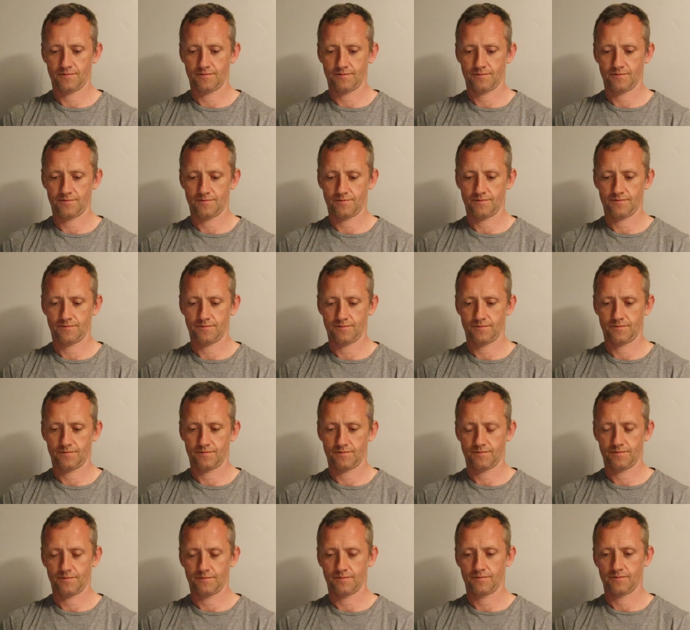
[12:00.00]

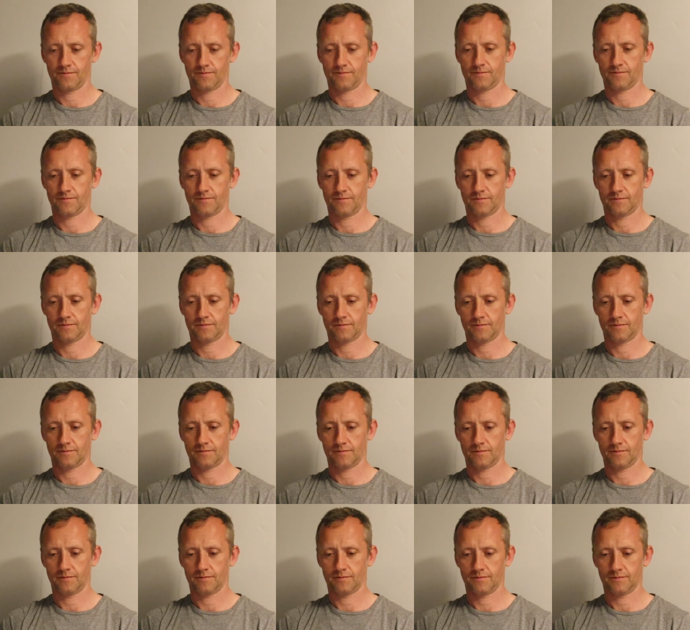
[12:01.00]

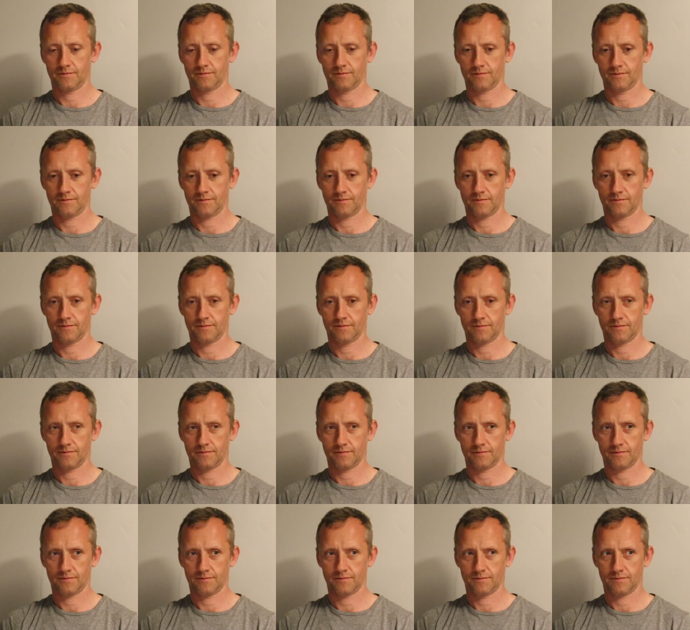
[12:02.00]

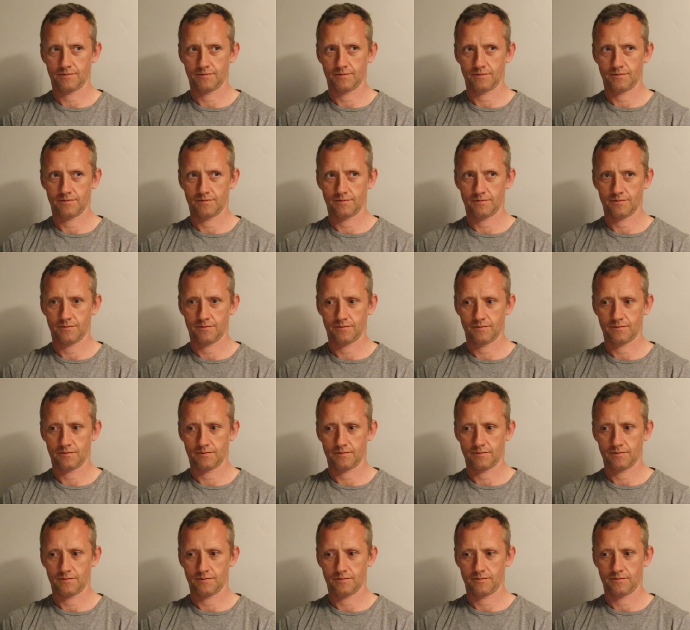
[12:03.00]

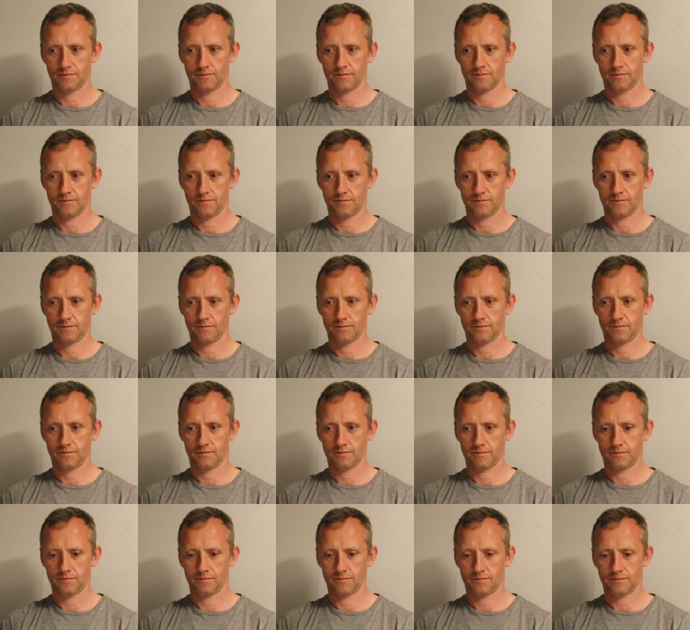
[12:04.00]

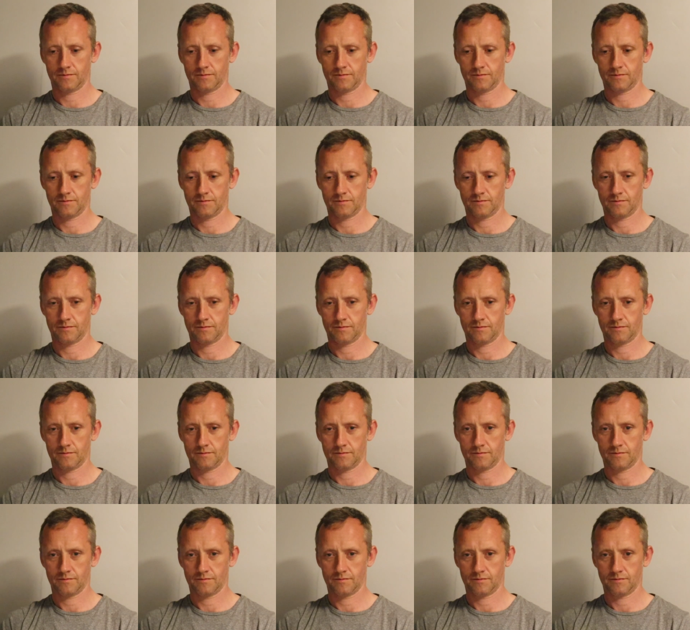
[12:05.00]

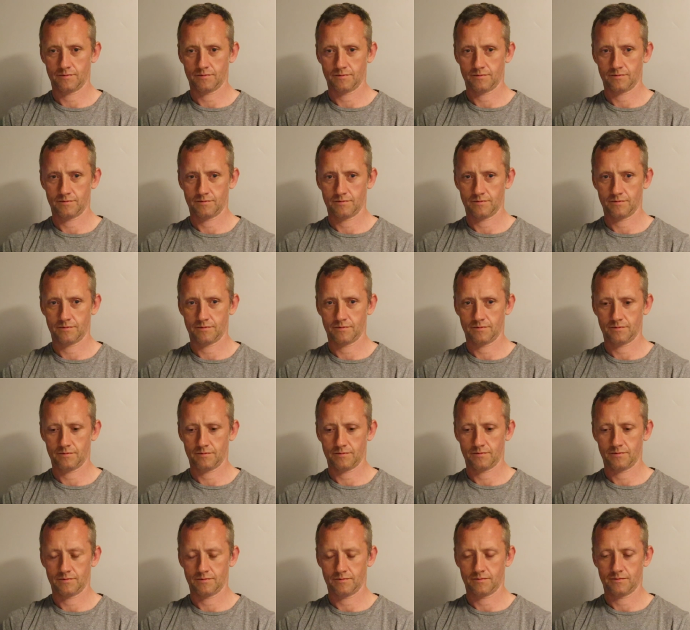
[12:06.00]

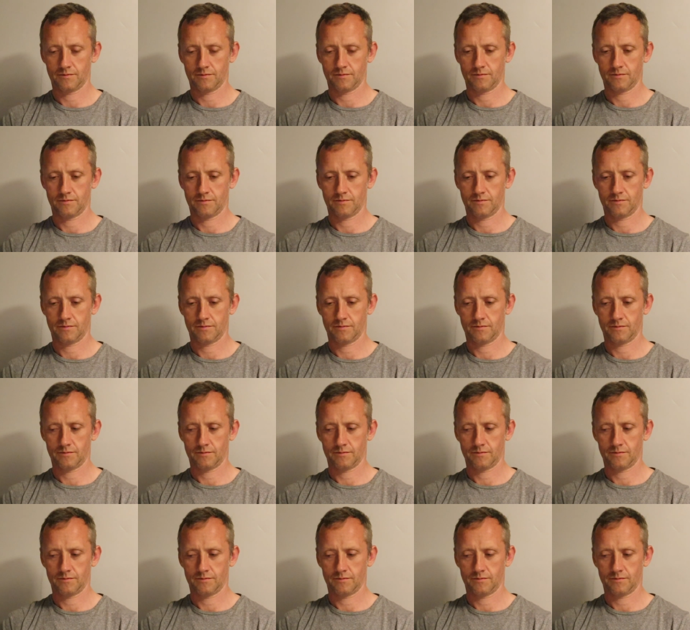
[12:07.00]
(no one is talking)